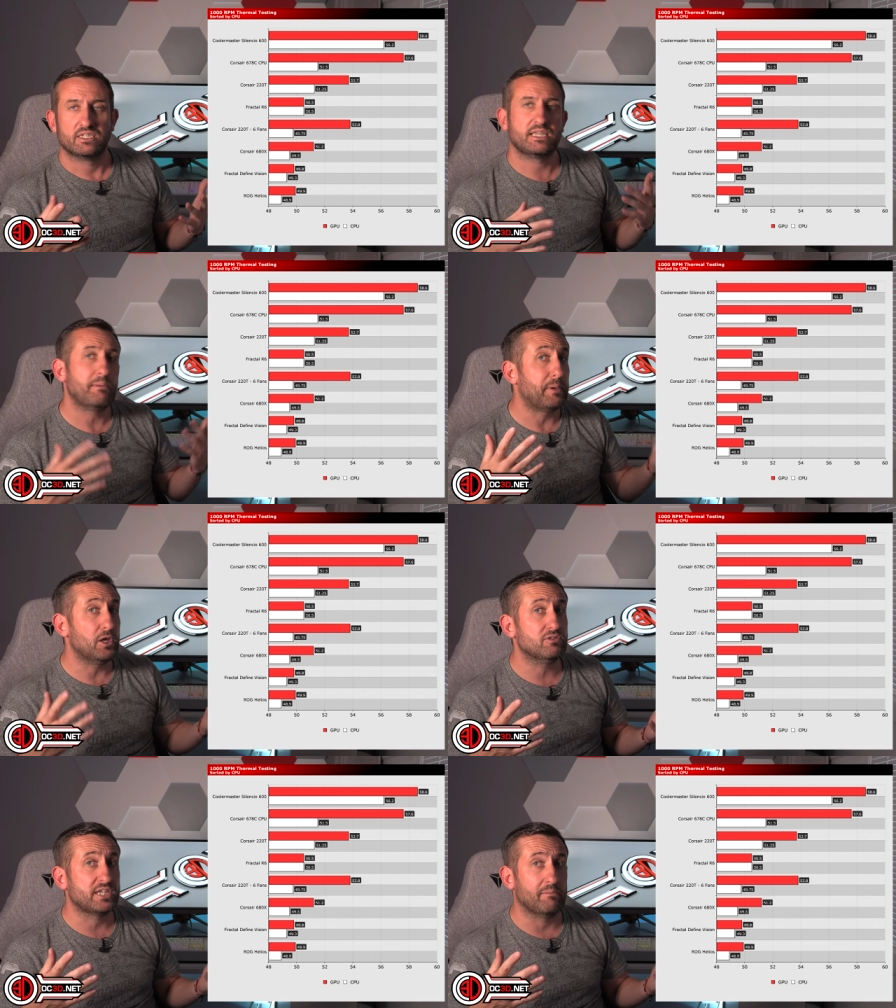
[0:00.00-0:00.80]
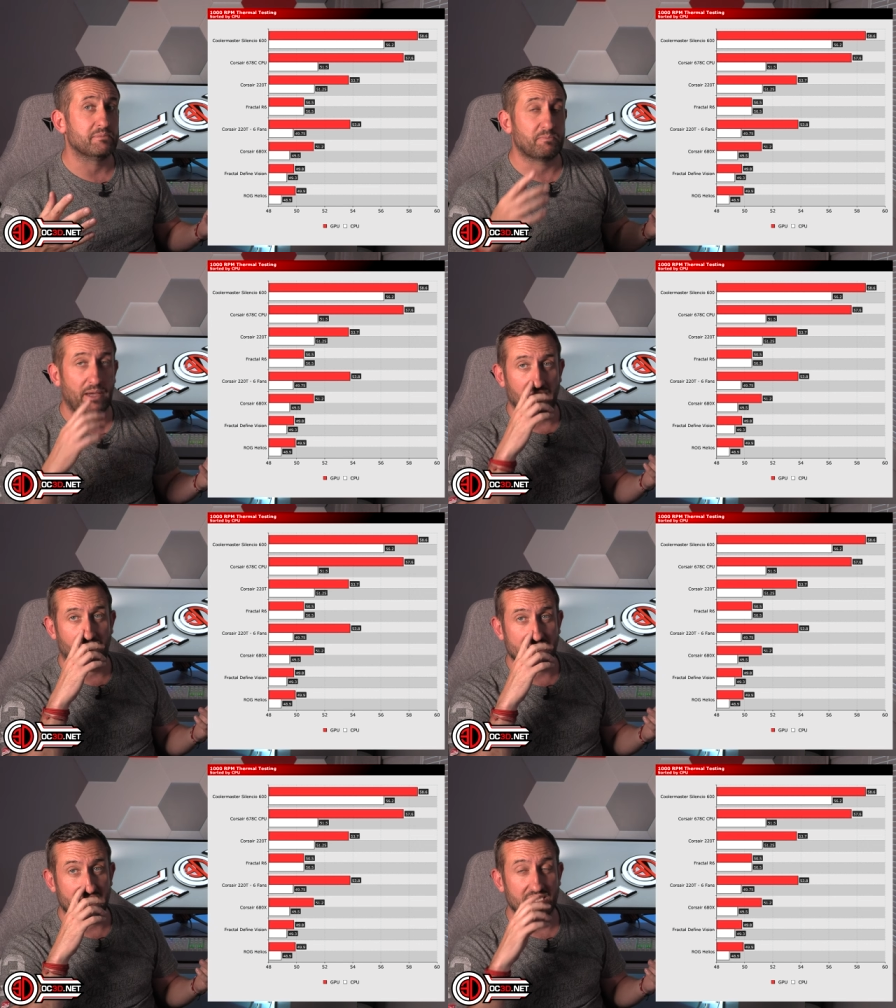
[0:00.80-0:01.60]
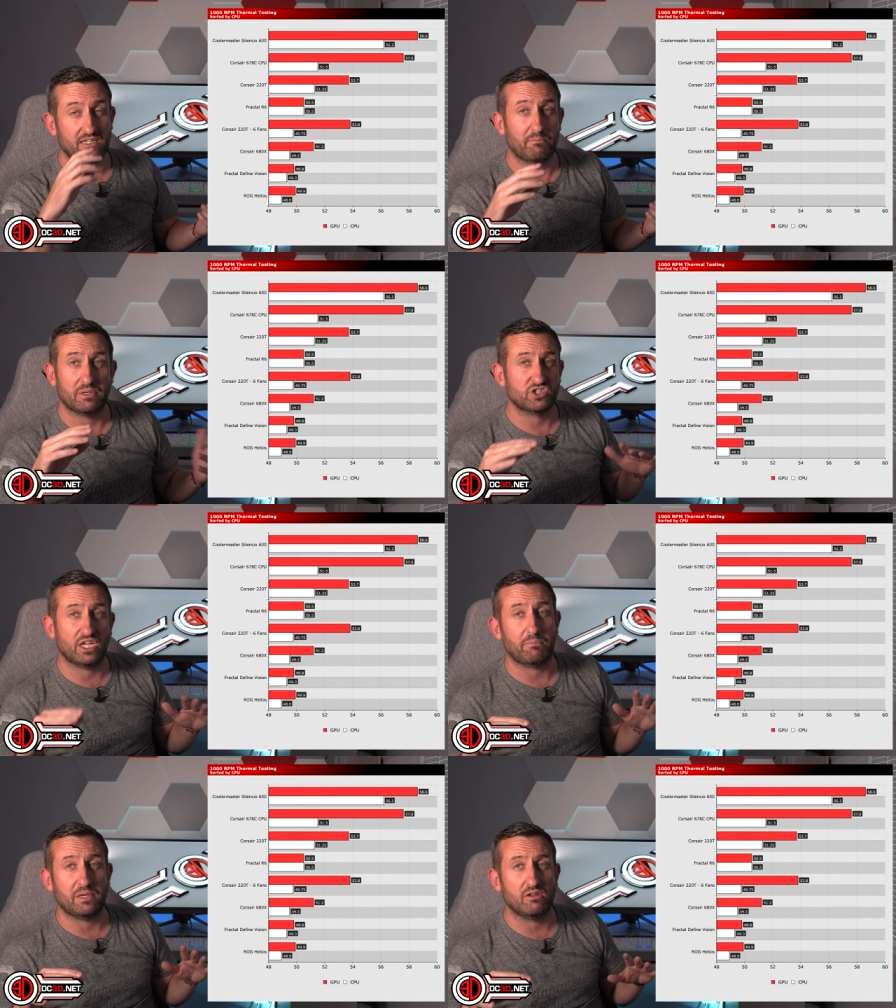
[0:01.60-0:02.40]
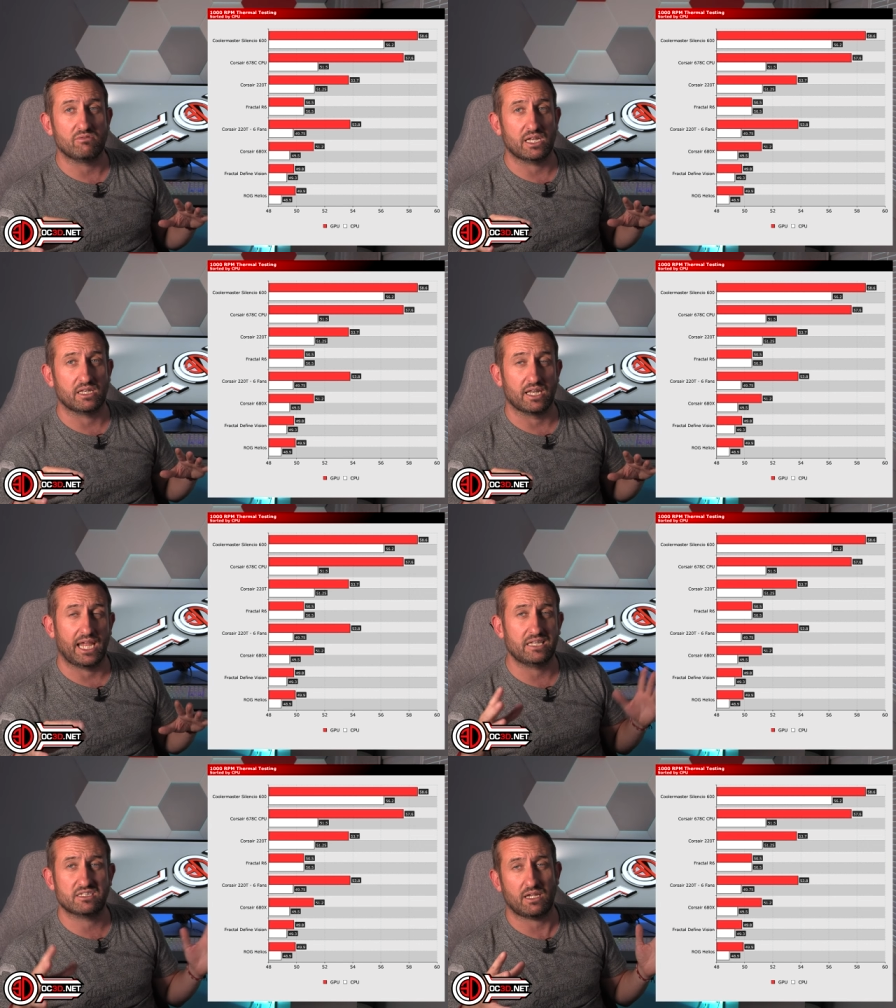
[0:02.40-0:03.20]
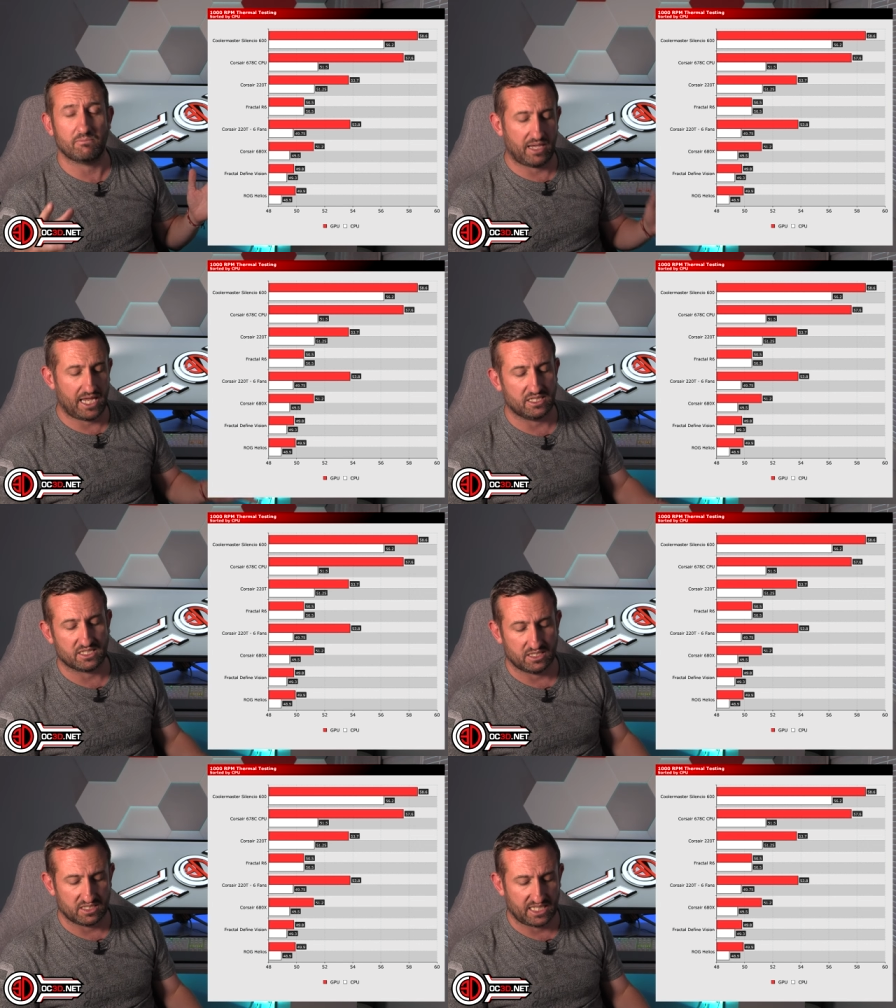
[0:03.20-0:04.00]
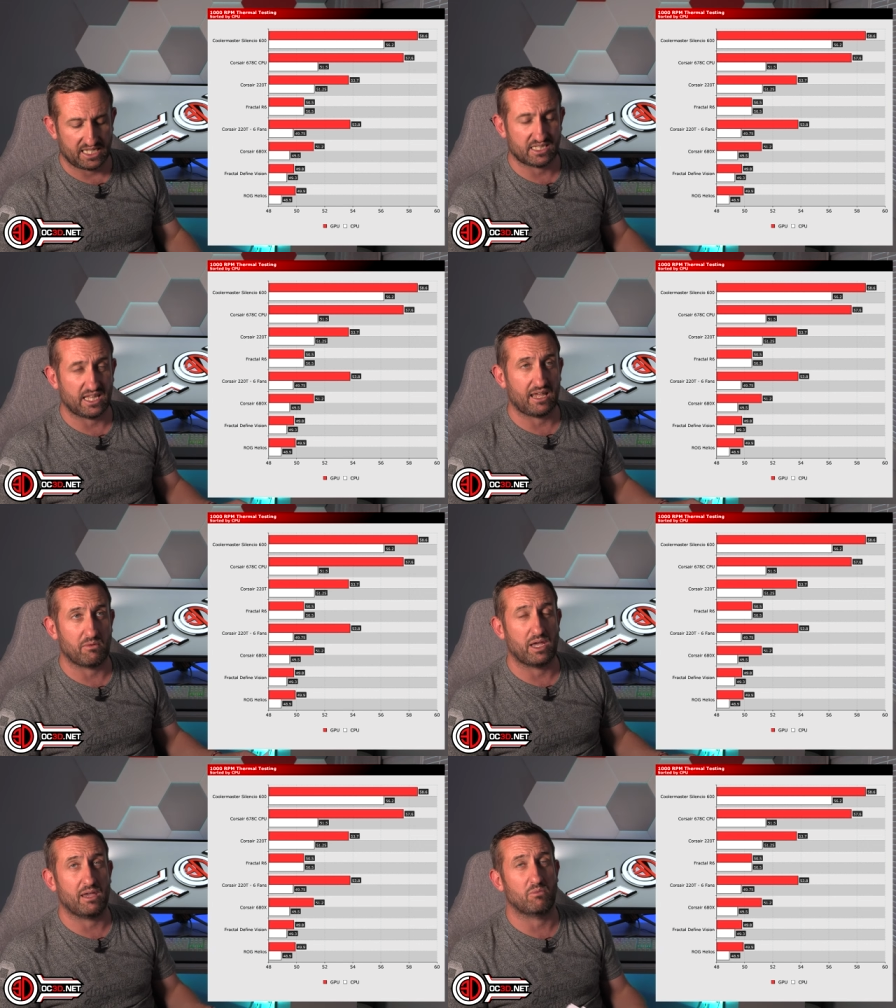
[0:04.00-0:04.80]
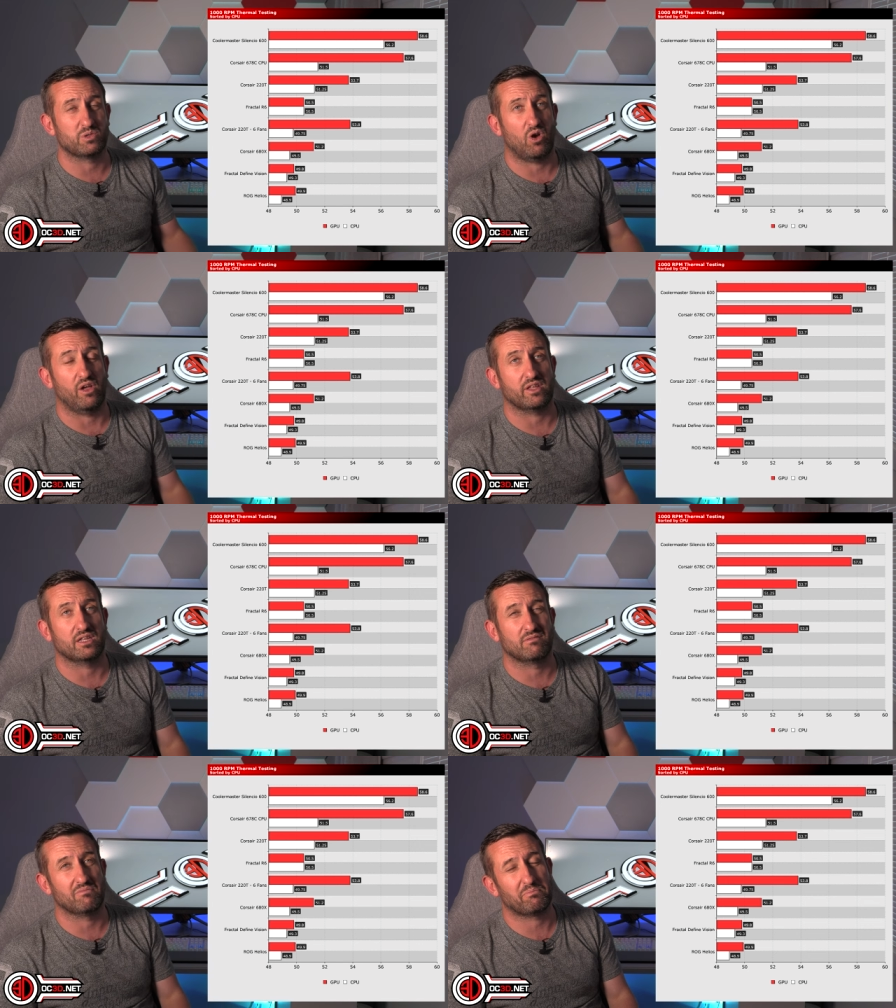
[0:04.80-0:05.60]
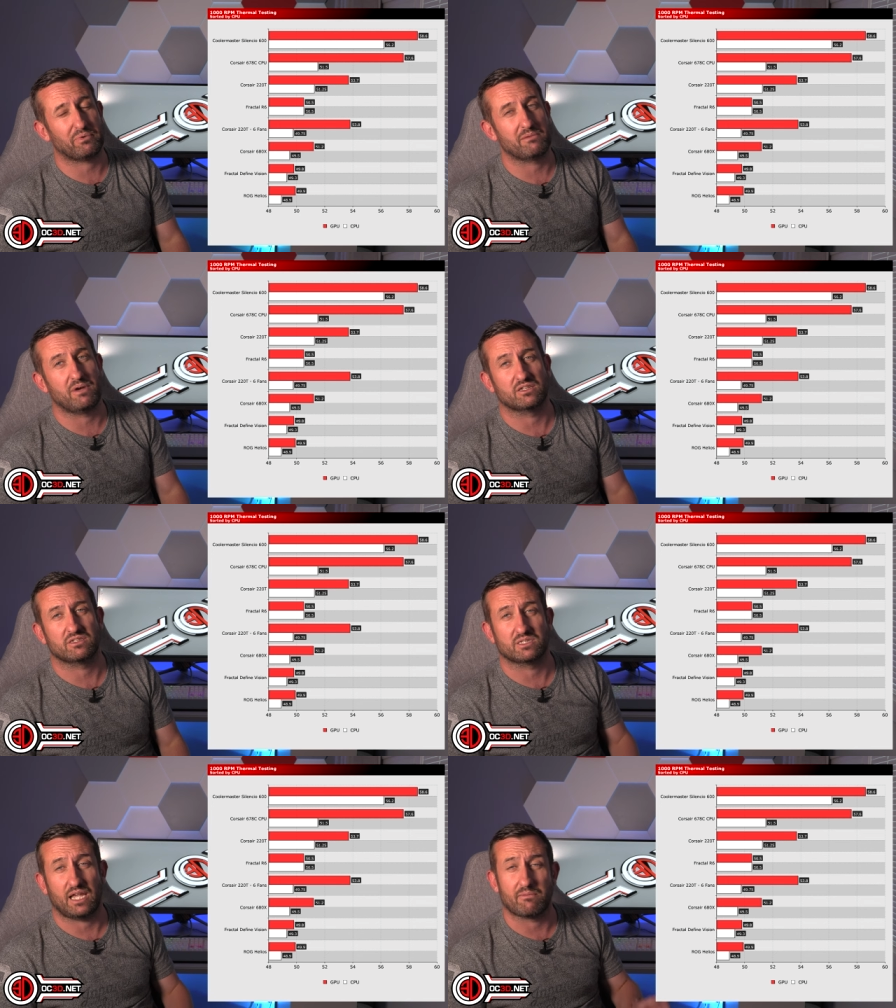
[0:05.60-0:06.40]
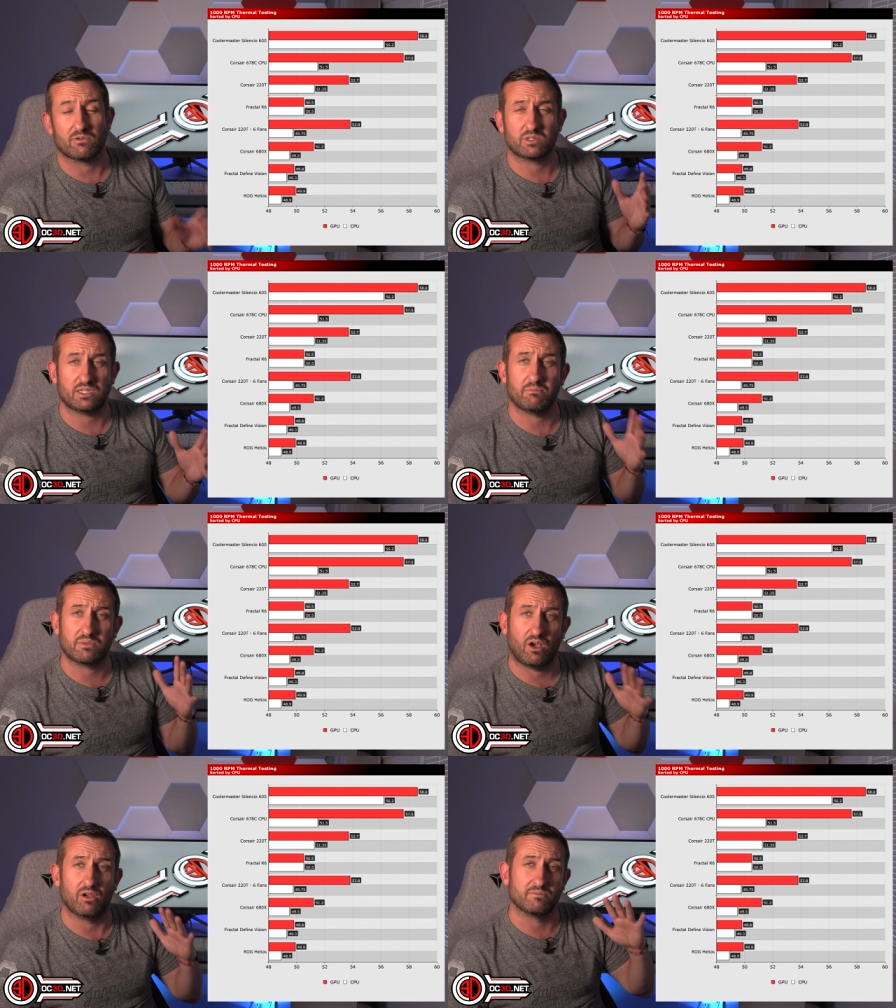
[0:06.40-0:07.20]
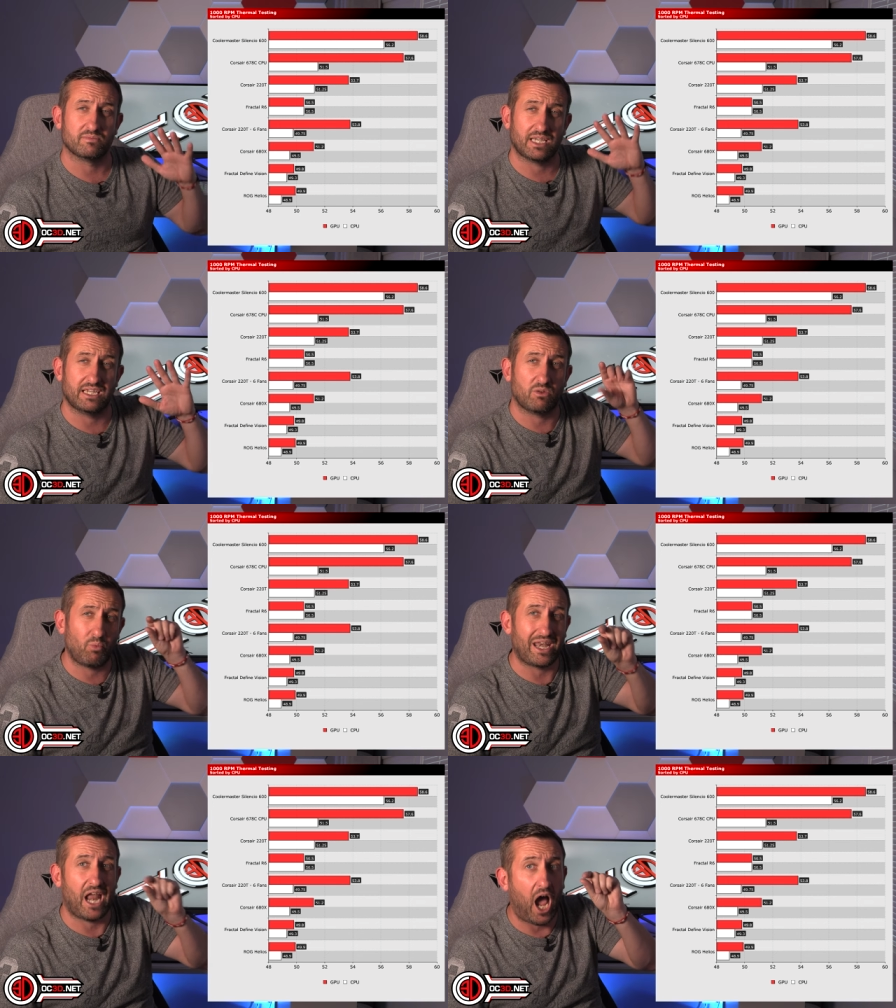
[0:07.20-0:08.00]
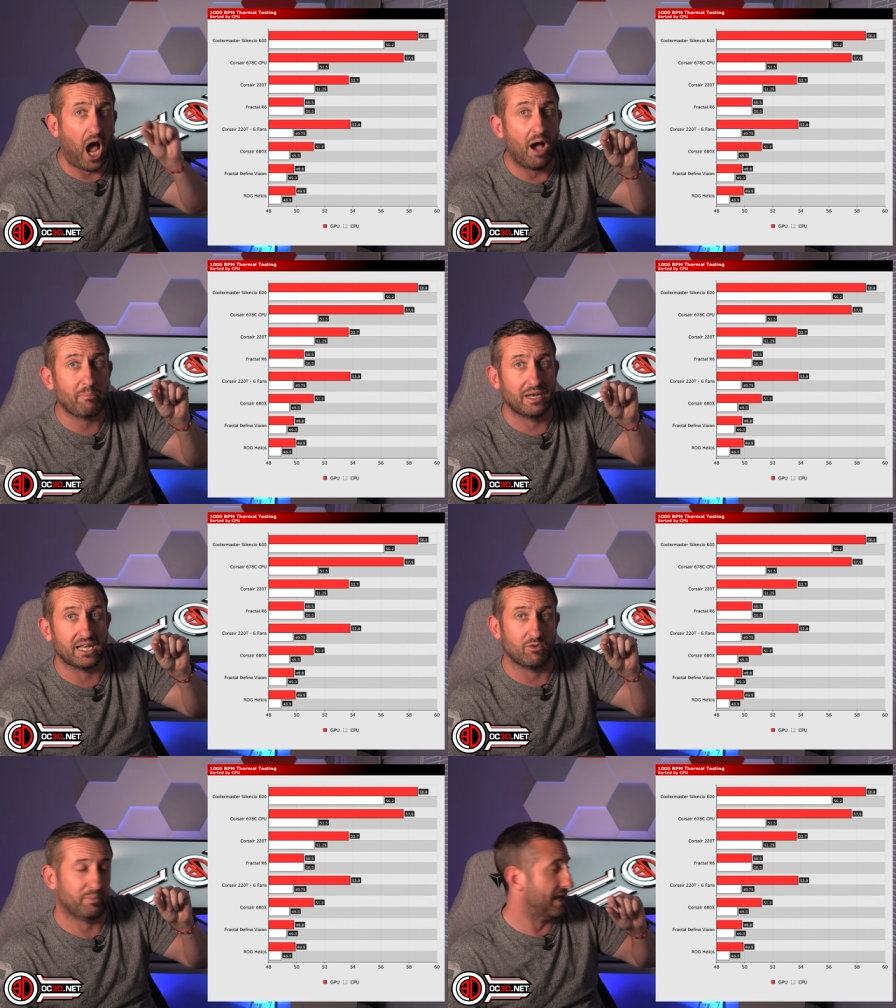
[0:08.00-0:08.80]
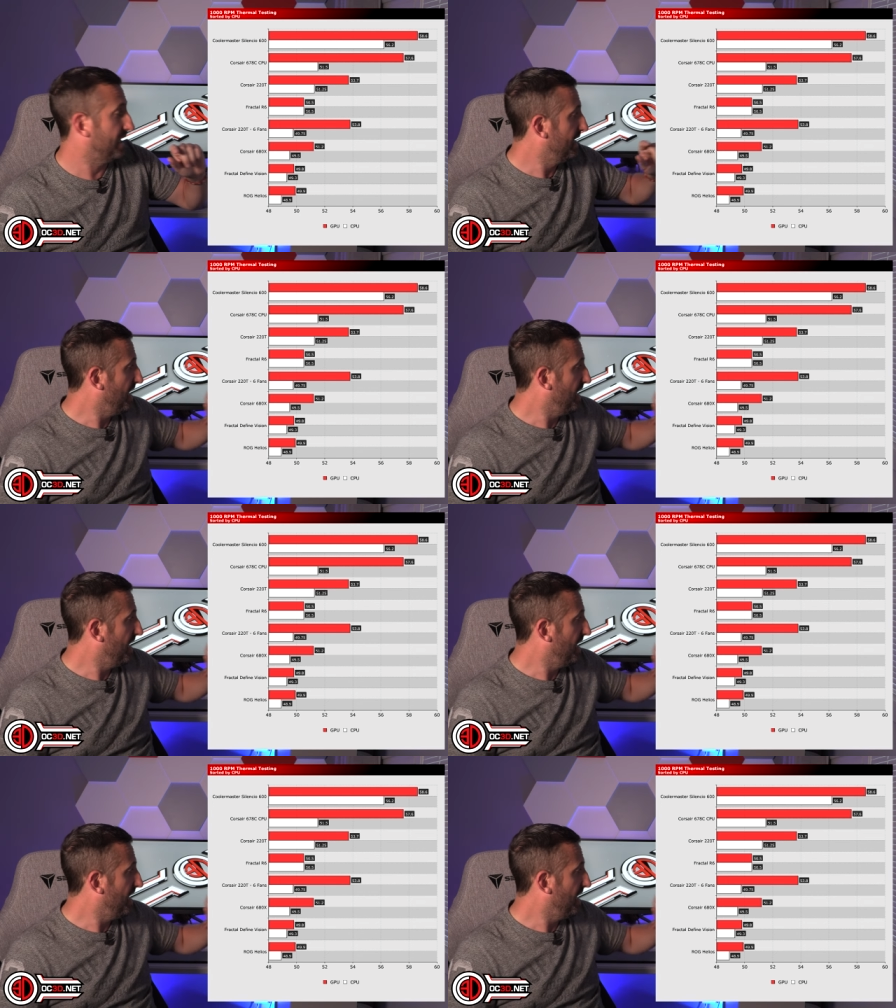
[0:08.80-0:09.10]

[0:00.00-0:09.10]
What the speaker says: CPU temps benefited, but GPU didn't. In some instances, it was either pretty much the same, or sometimes it went up a little bit.